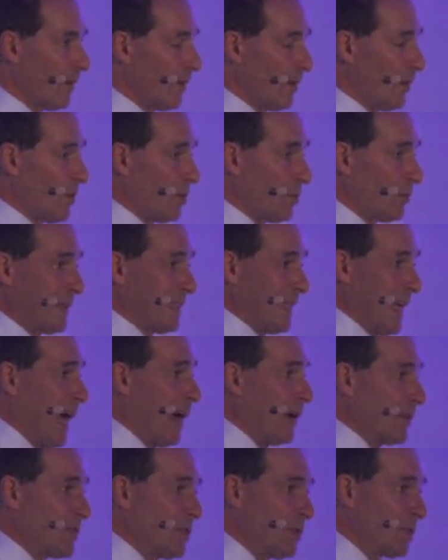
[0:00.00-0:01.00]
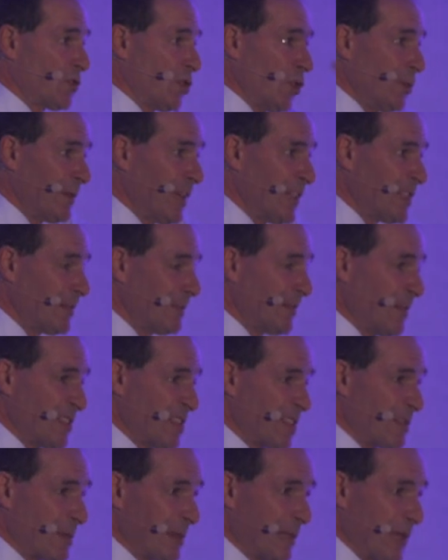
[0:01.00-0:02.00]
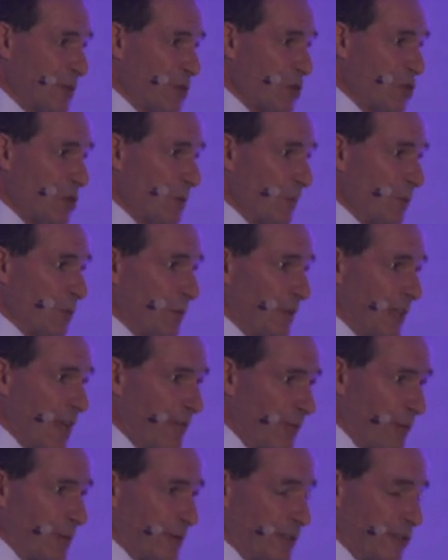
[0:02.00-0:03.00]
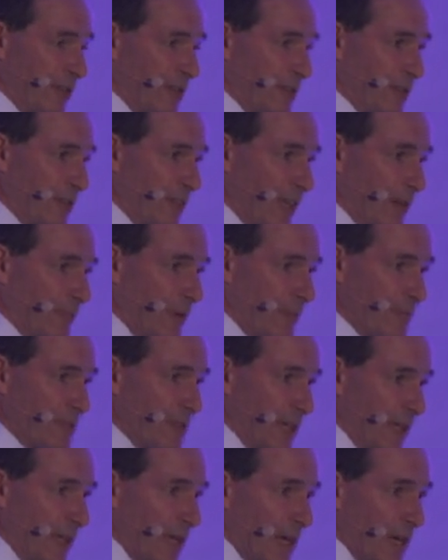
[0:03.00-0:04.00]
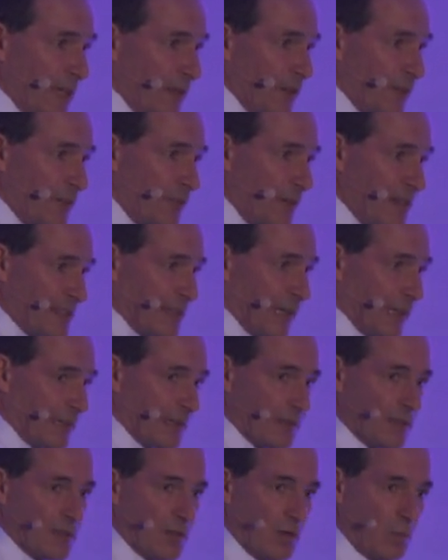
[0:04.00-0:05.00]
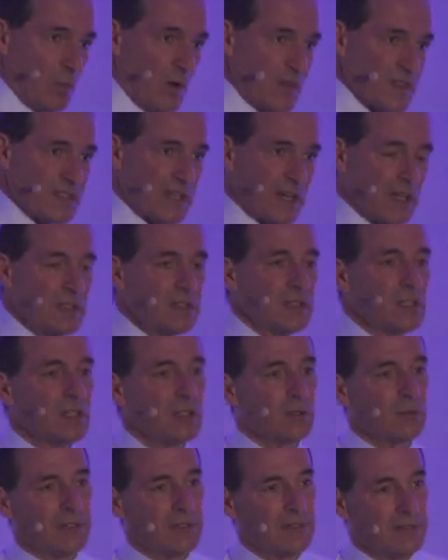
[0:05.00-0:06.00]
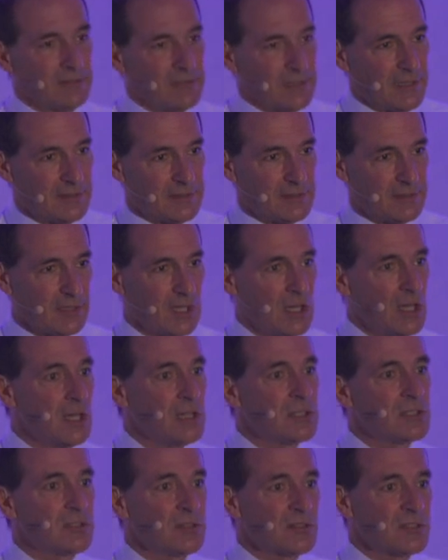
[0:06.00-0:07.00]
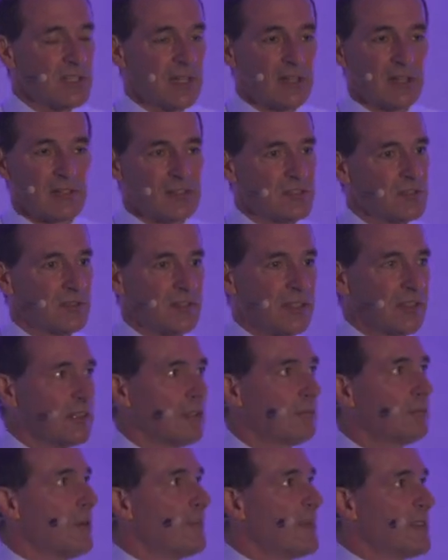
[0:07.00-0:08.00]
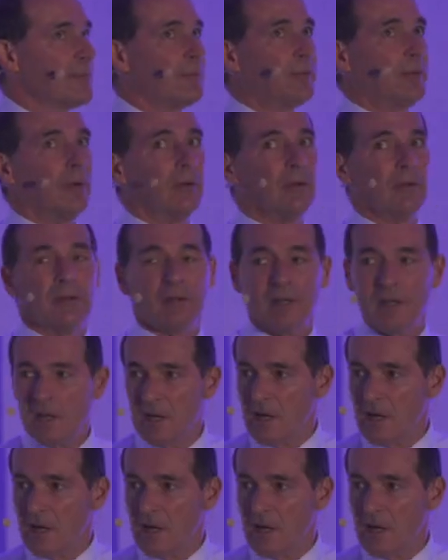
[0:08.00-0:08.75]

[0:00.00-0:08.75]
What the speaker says: You're already out. You terminate a business relationship. You never return to that website in 3 seconds. 1 second, you're irritated. 2 seconds, you think the web is broken.